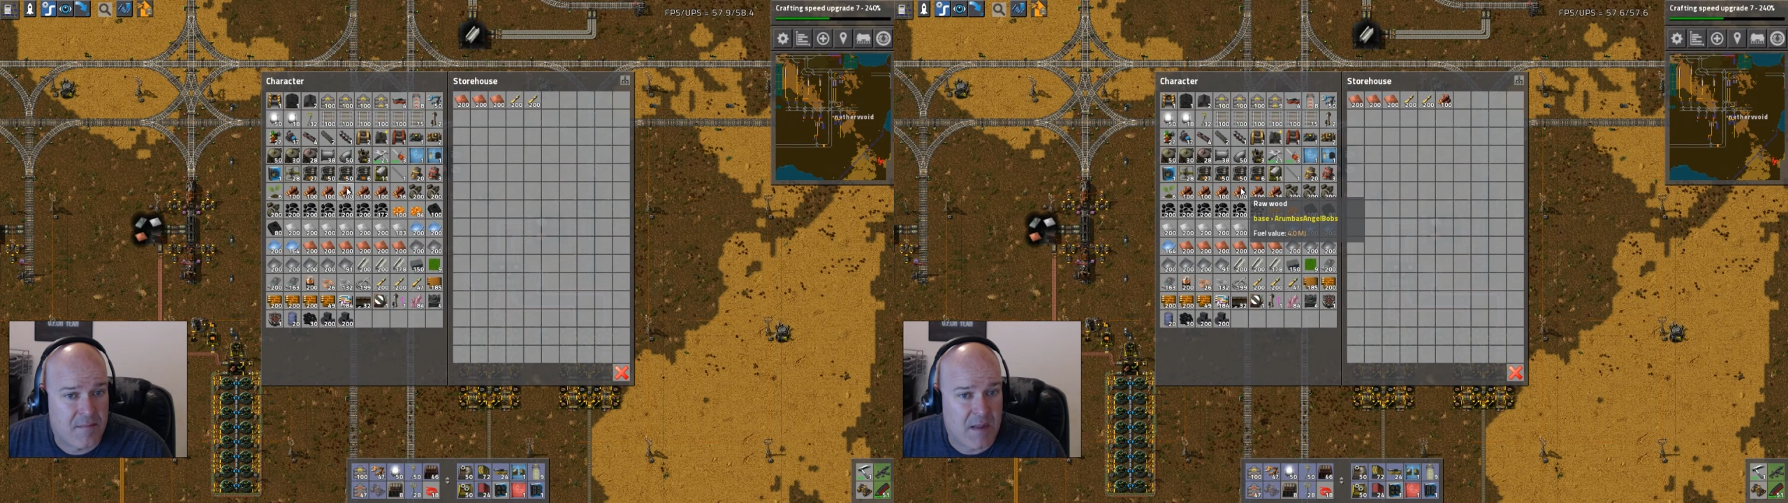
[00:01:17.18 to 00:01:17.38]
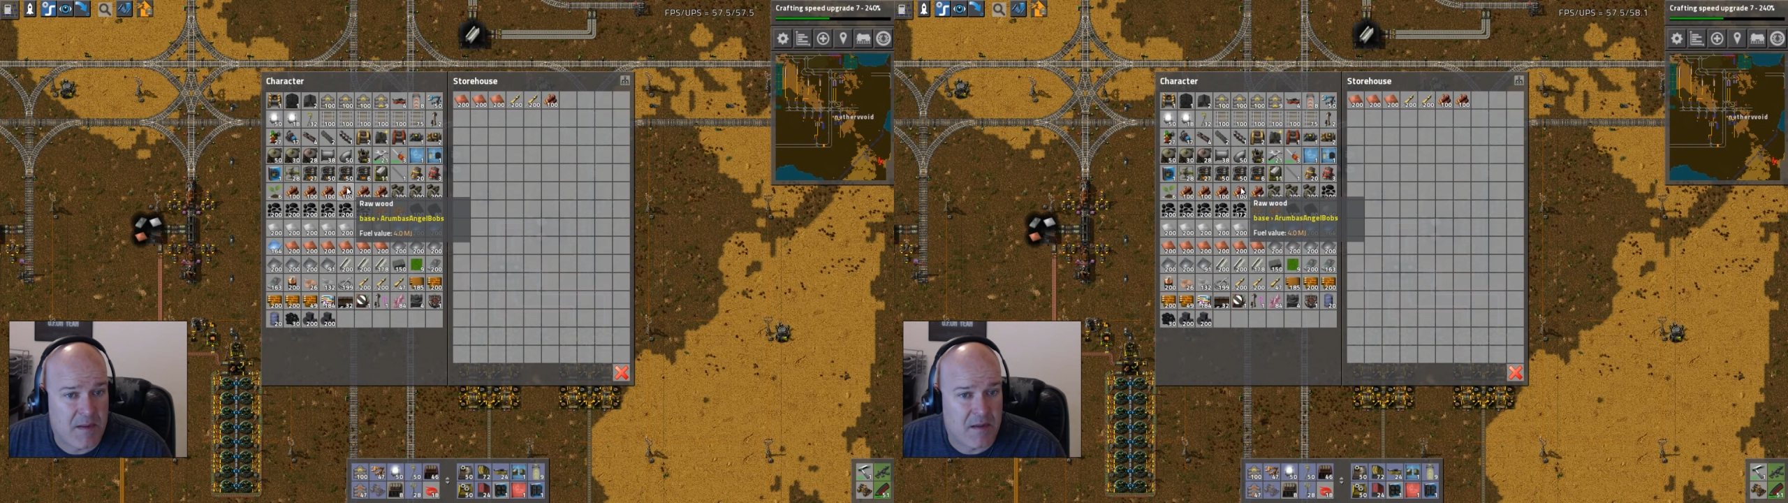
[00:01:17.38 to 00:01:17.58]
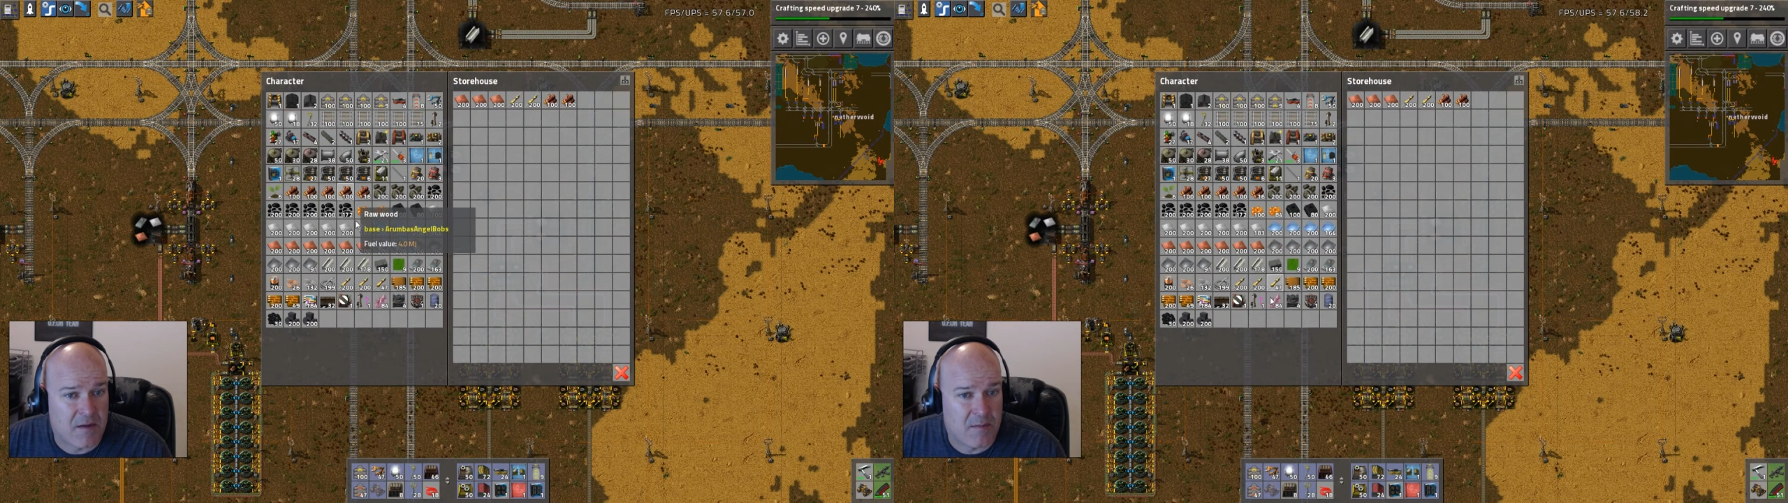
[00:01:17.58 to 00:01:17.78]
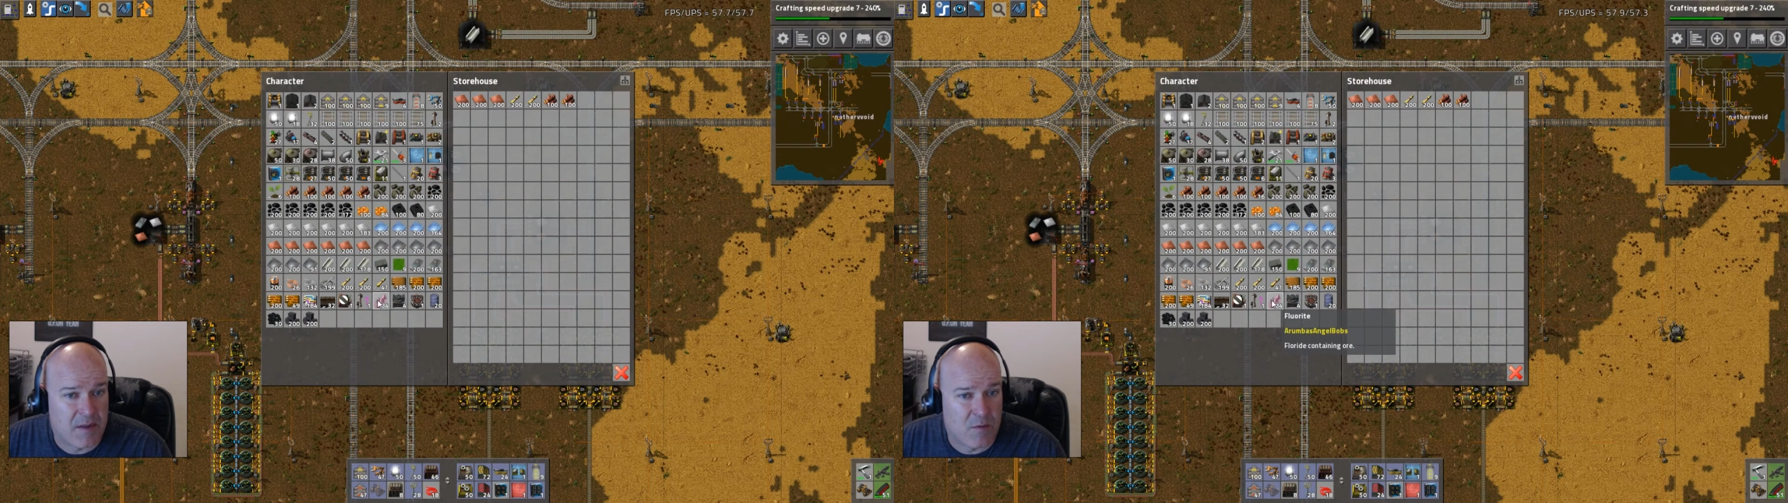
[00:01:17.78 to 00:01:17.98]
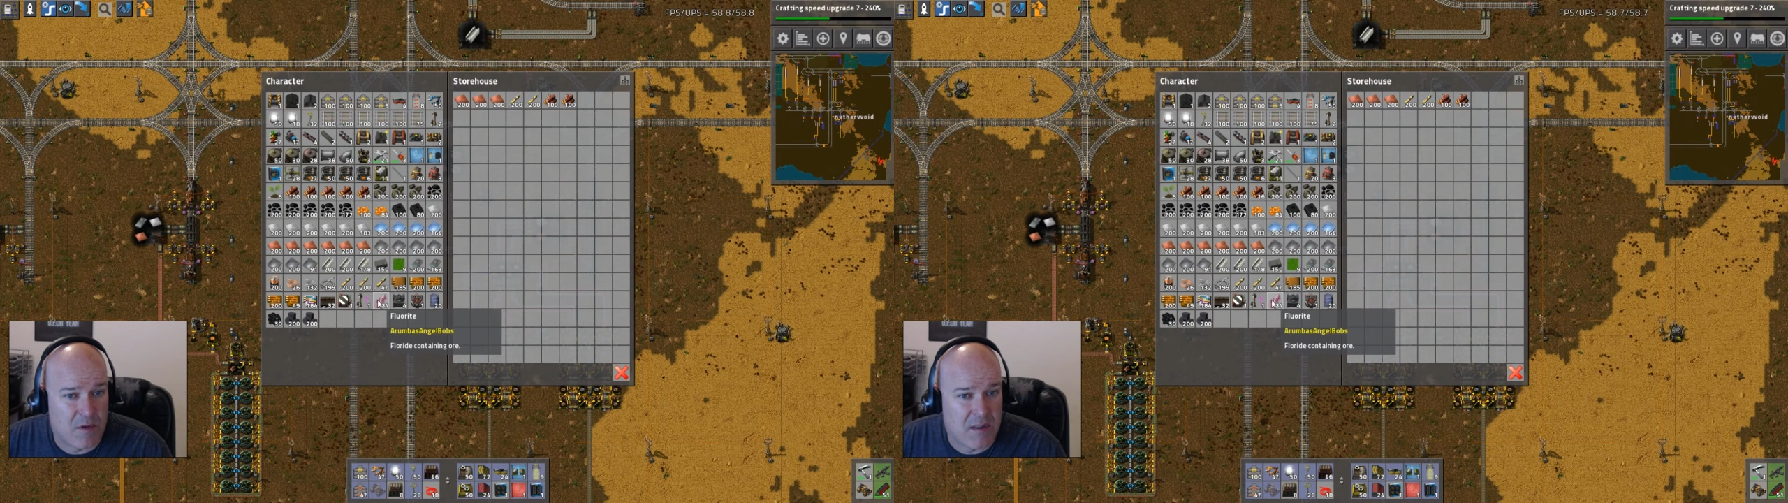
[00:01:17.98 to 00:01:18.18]
Maybe a little
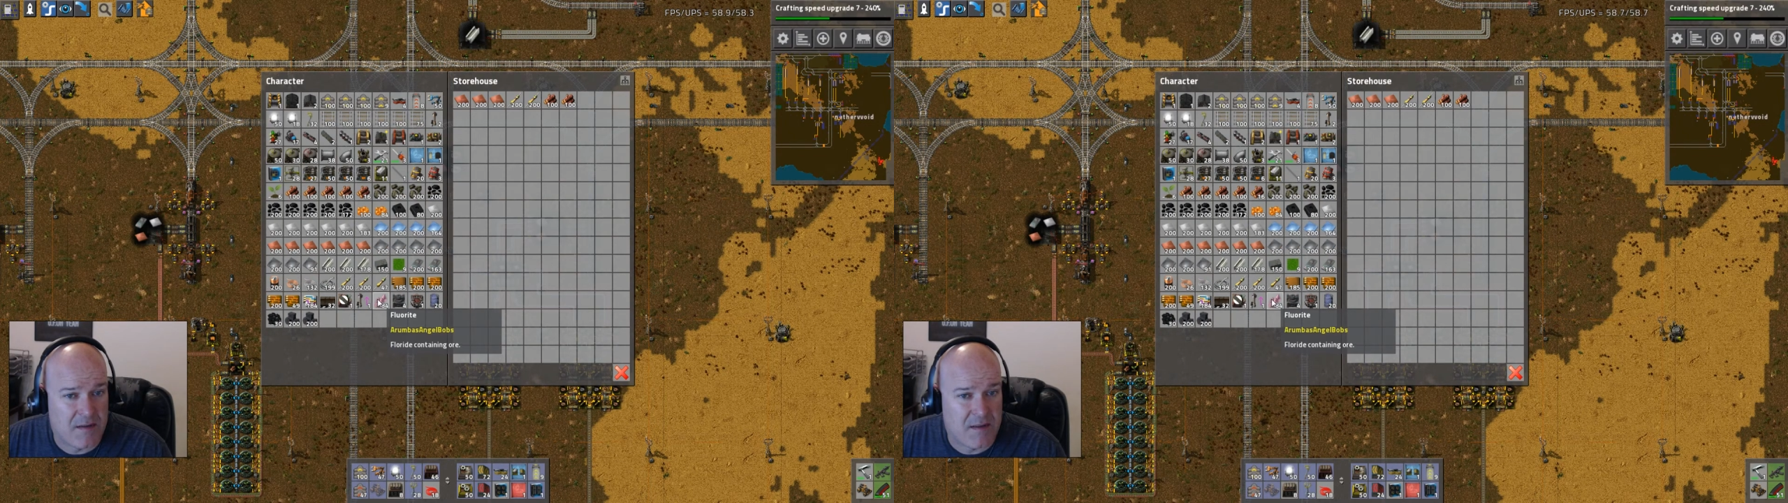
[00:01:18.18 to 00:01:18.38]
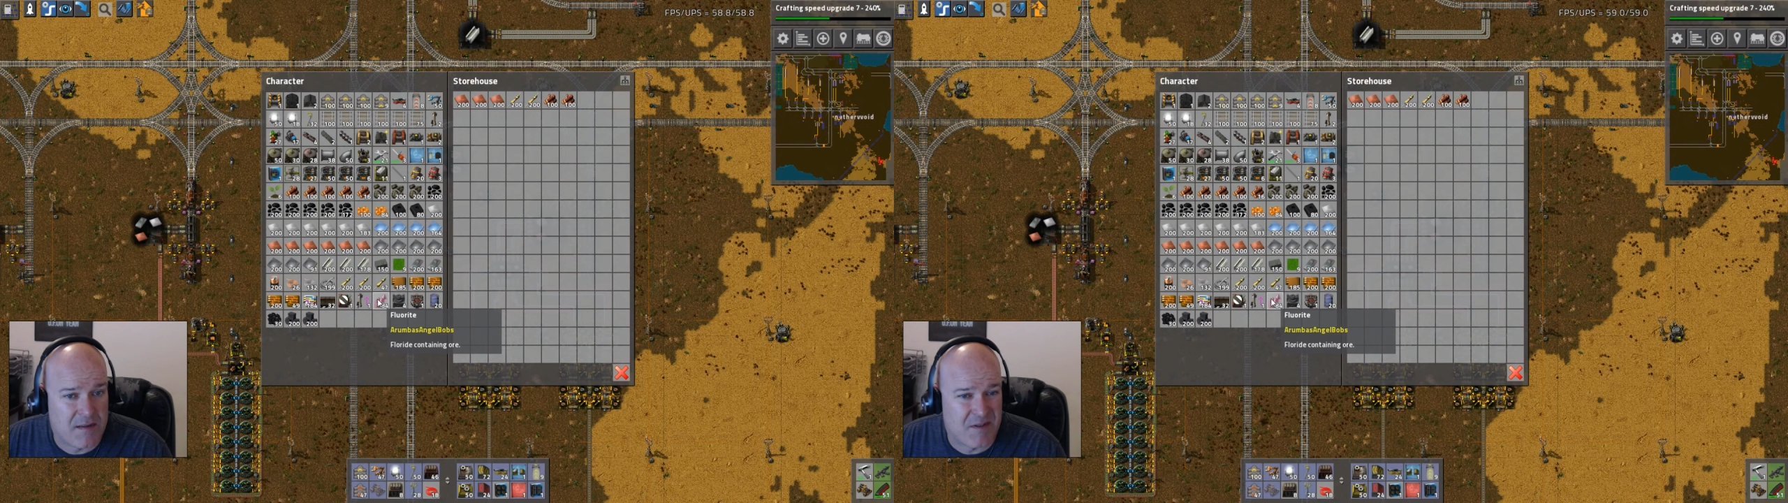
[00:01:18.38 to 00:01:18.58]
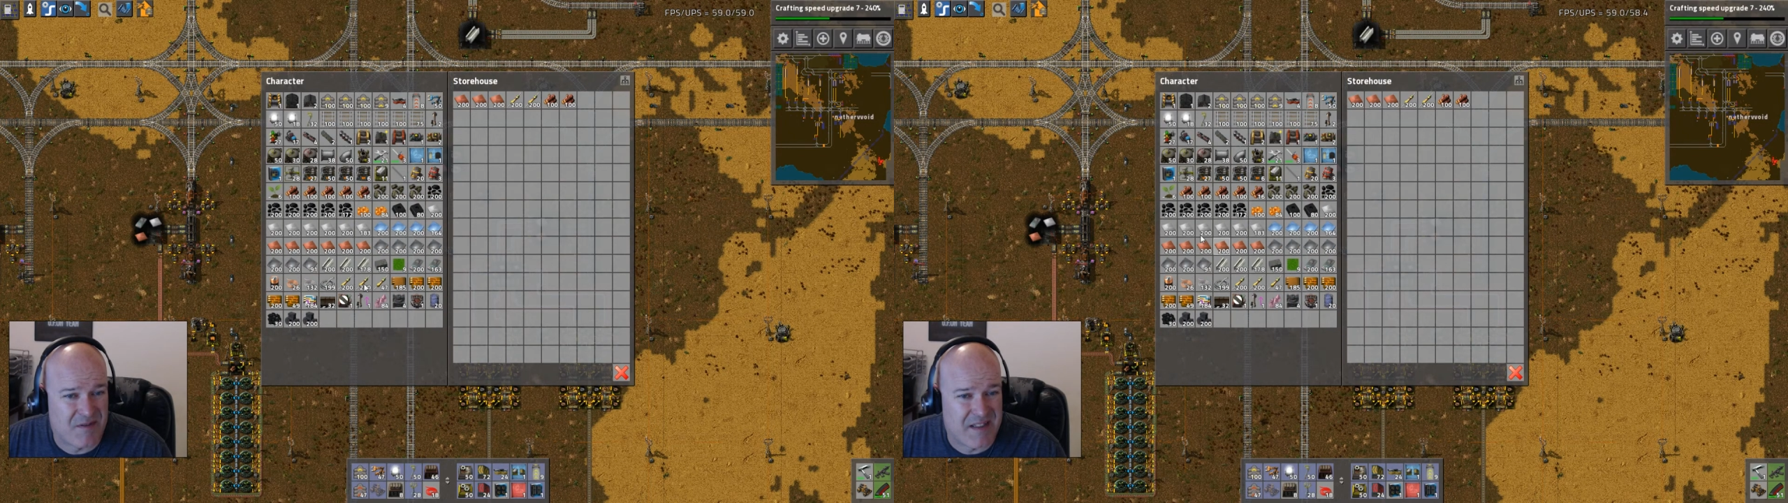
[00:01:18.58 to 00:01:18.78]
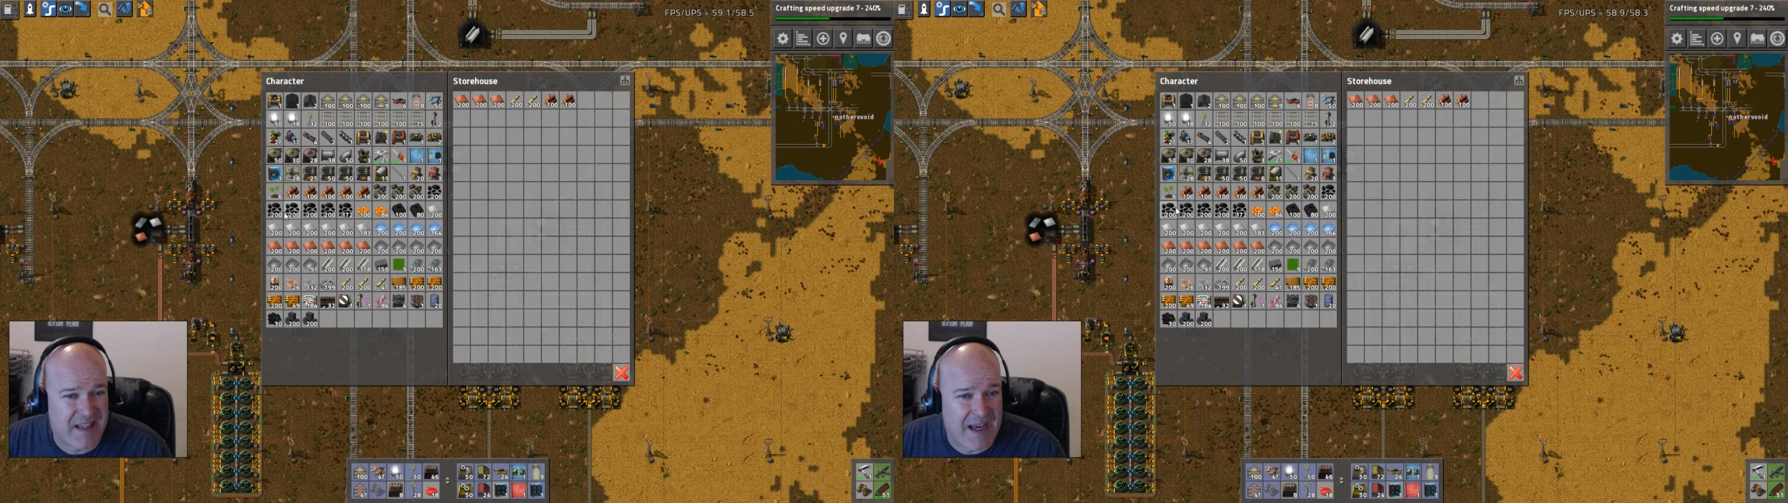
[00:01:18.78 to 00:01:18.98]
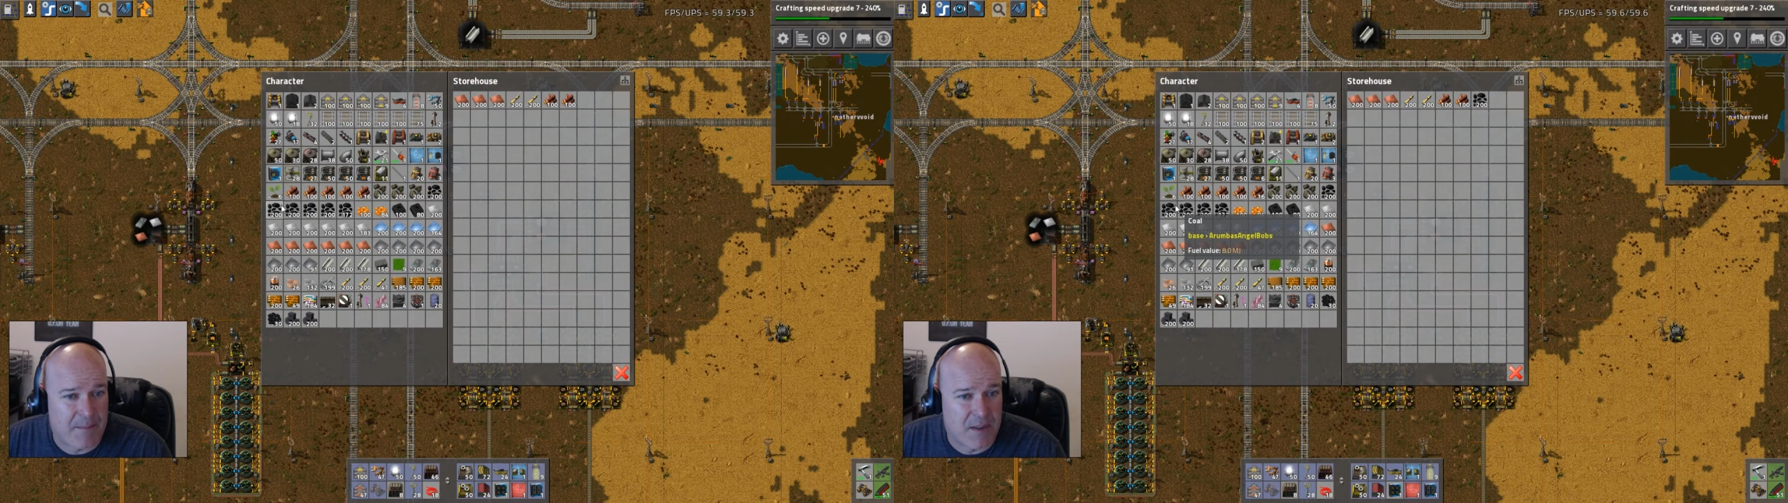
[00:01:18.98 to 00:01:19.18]
bit of wood, because we don't
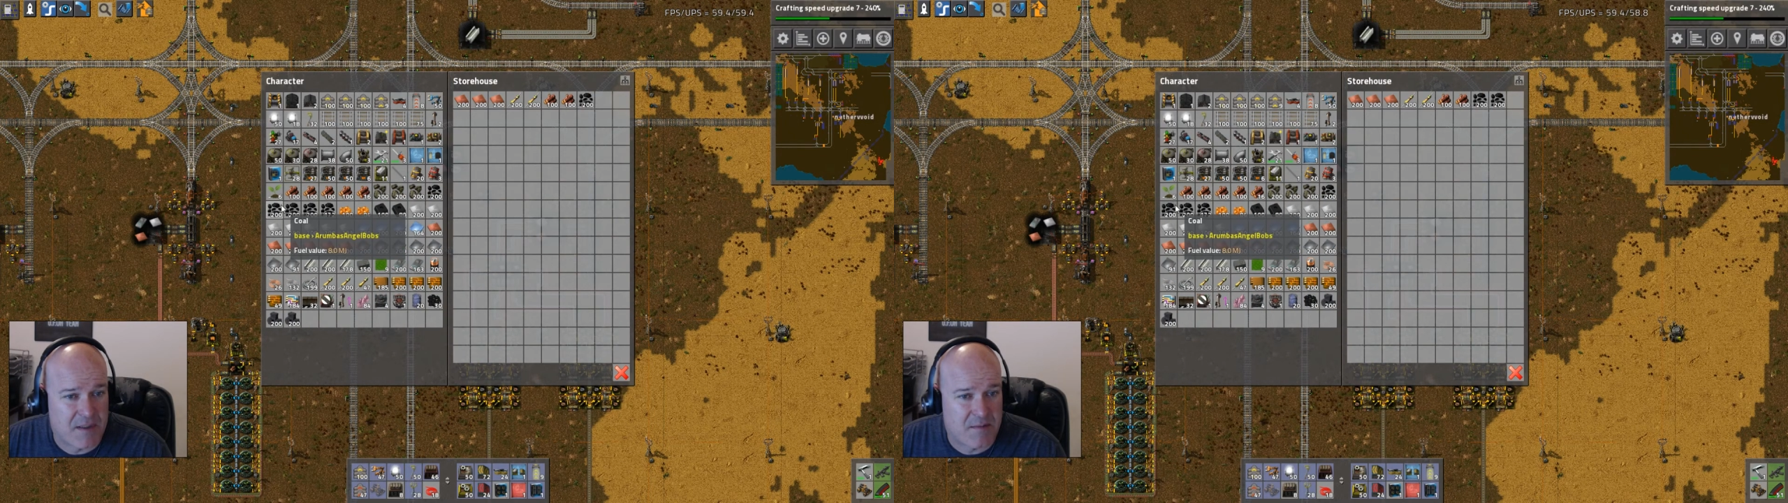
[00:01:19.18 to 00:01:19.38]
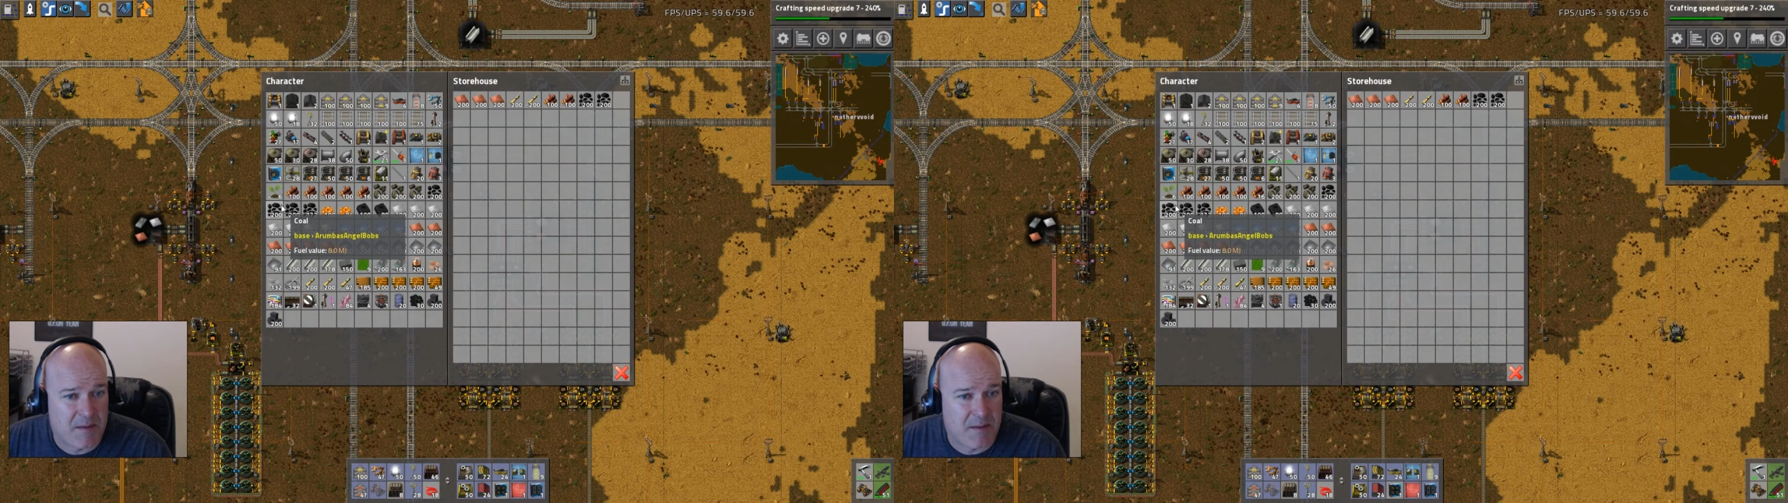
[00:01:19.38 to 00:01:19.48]
need that much.